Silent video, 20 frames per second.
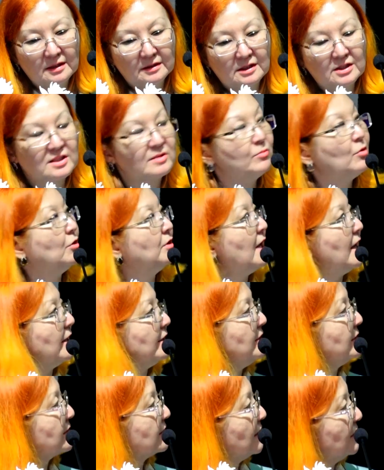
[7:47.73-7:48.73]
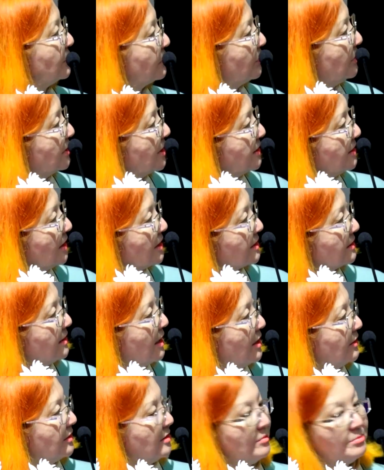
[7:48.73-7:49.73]
Tasmola in central
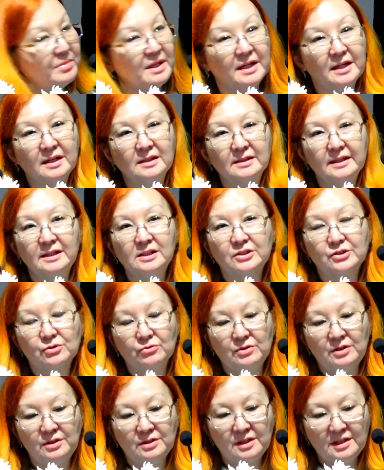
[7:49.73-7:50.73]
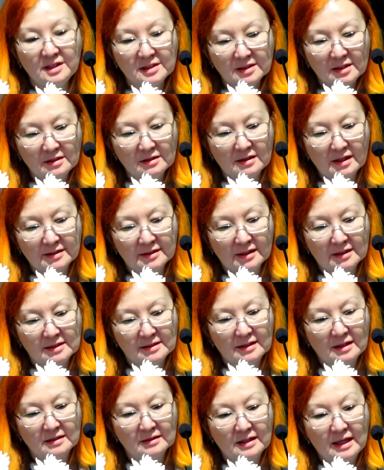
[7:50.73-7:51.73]
Kazakhstan, Beryl also in eastern
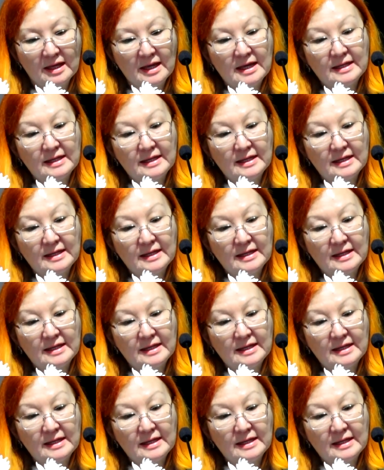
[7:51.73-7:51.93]
Kazakhstan,